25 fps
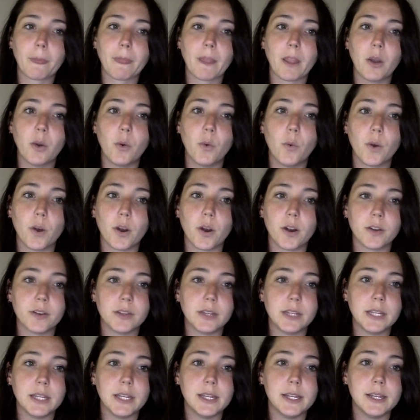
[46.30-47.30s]

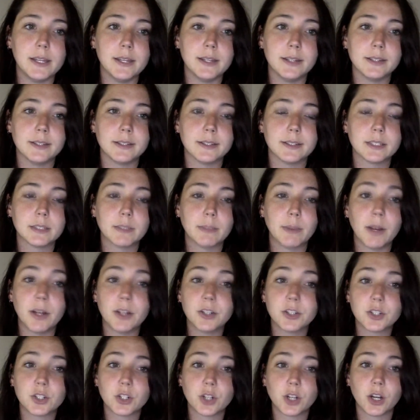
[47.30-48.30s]
or the
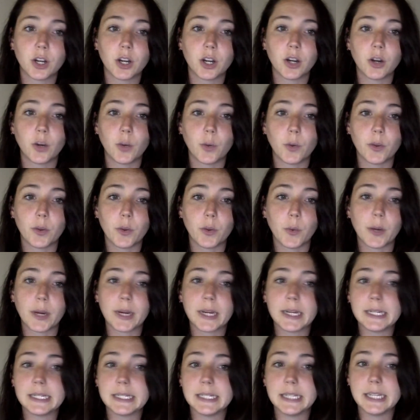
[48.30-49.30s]
sponsor or the
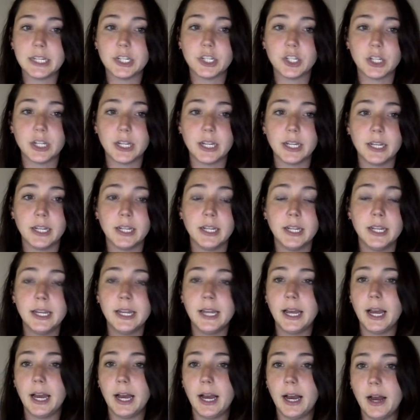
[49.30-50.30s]
organization,
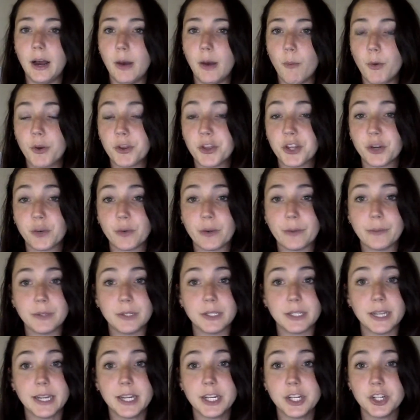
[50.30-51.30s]
what their
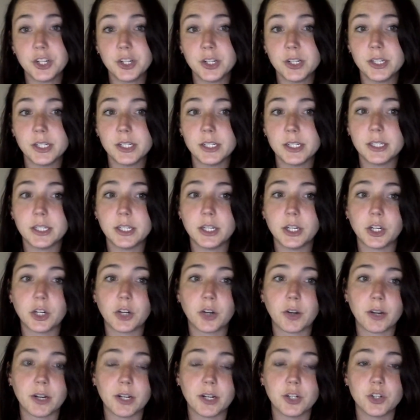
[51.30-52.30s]
reputation is, their
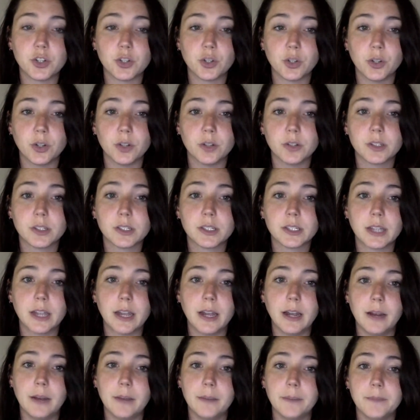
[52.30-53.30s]
credentials,
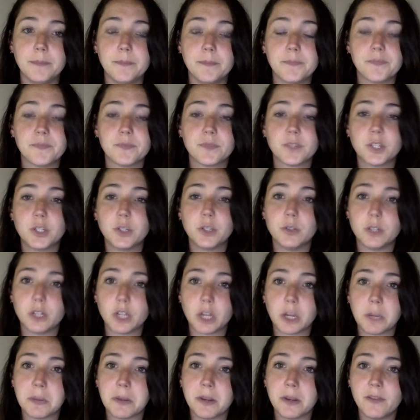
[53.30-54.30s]
to
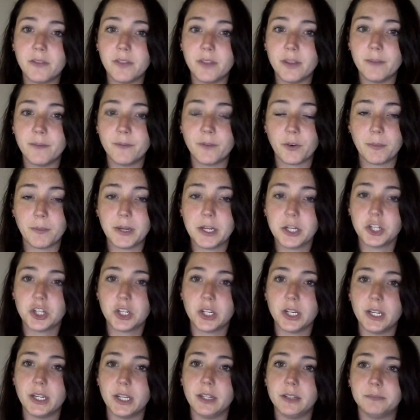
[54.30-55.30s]
determine if the
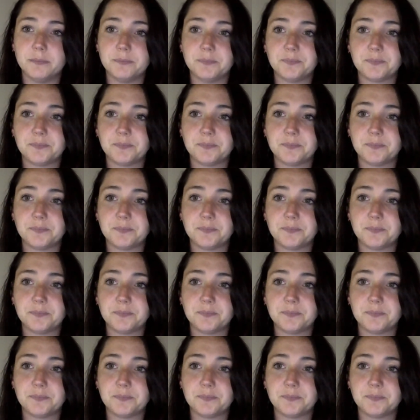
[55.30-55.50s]
information